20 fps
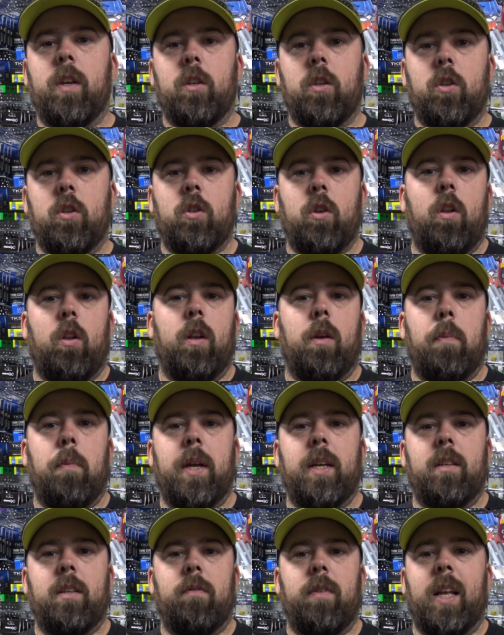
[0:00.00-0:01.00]
It's a solid
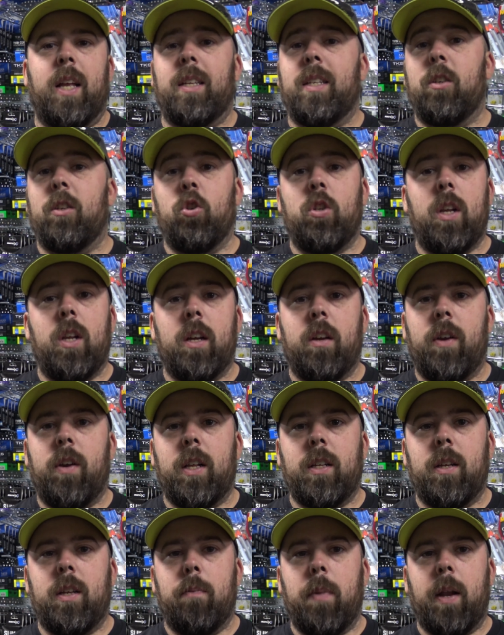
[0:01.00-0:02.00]
piece of elastic, just like your
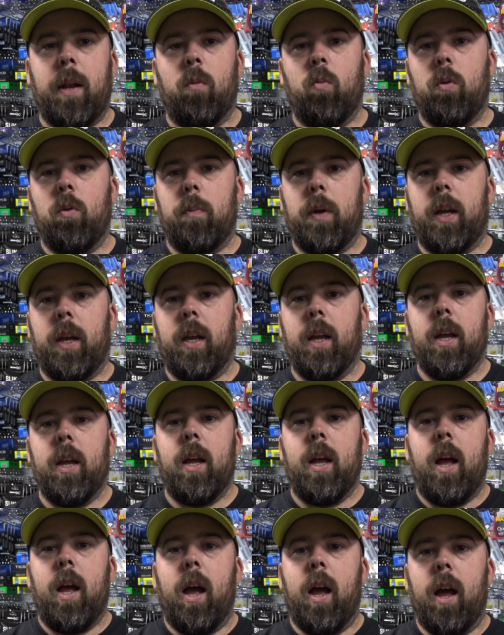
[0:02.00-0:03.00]
elastic band would be,
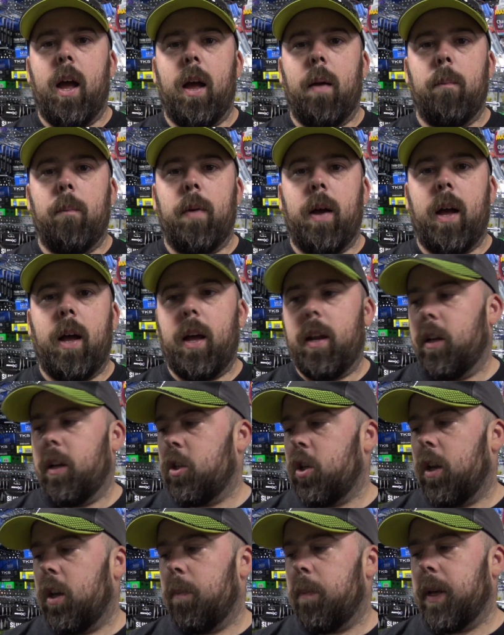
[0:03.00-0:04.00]
and a
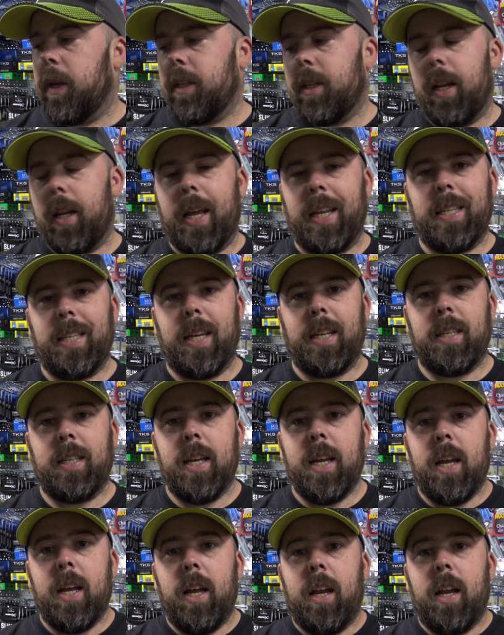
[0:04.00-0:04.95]
solid piece of latex.